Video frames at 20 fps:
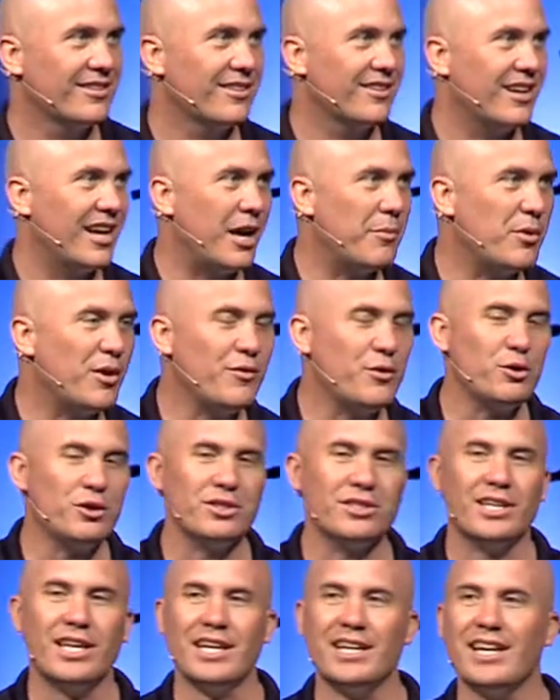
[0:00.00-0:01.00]
How many of you are
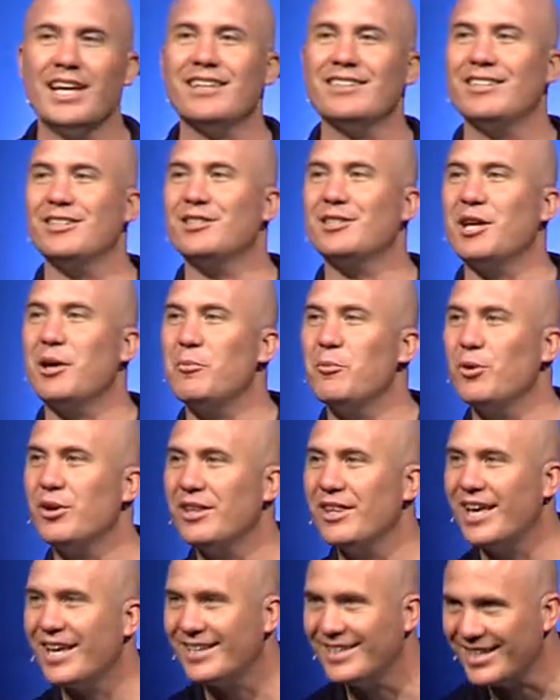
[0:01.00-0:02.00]
sitting next to someone
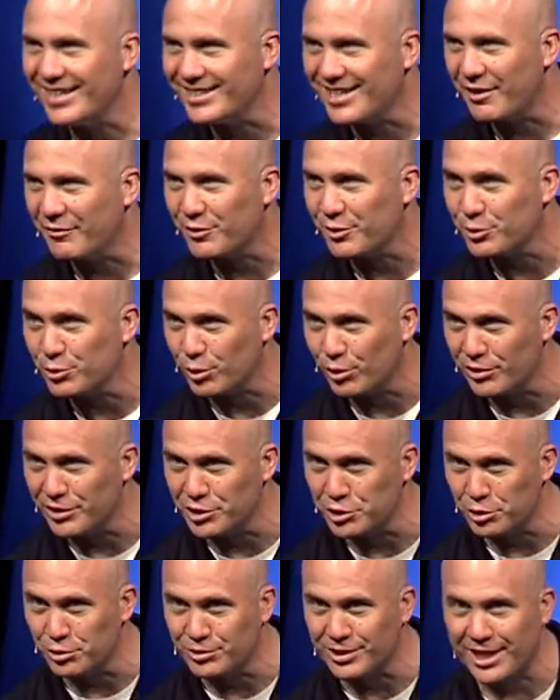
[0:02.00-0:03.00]
that does have control
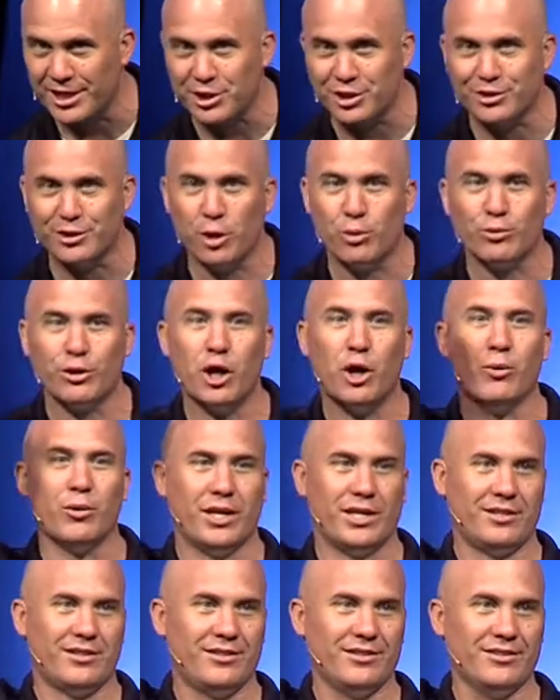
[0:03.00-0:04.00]
issues, they just don't know
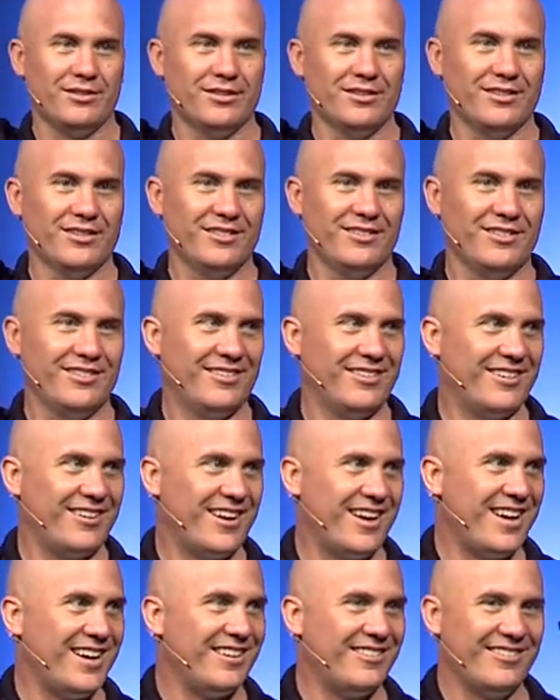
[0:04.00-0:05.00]
it? All
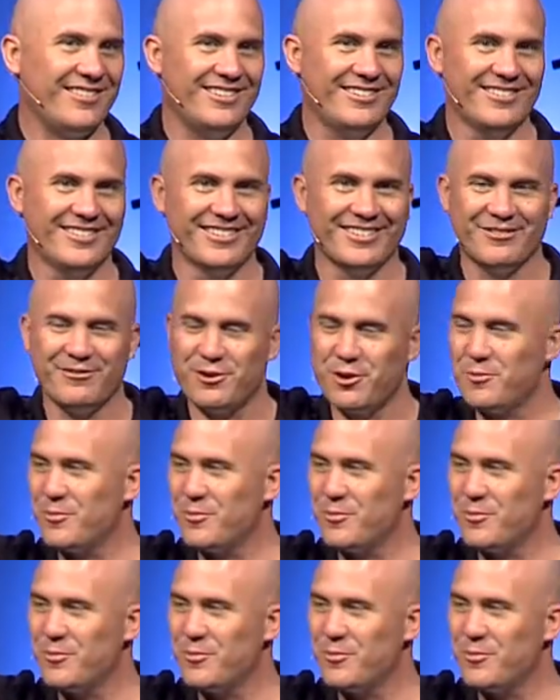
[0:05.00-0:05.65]
right? Any